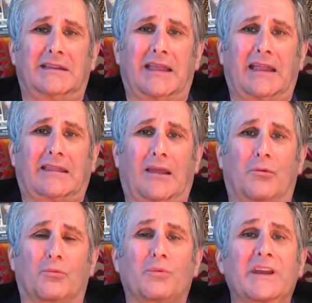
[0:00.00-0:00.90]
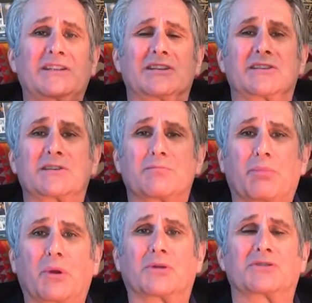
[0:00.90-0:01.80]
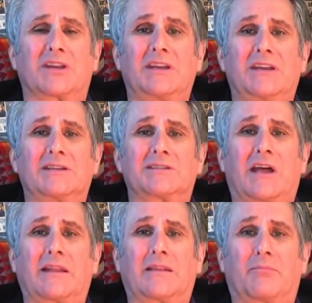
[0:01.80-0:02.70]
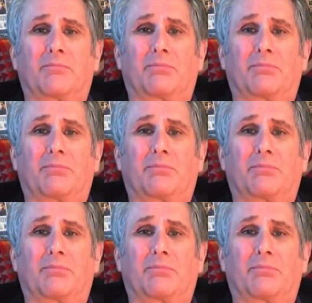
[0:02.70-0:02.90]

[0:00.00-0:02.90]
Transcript: that the richest person is not the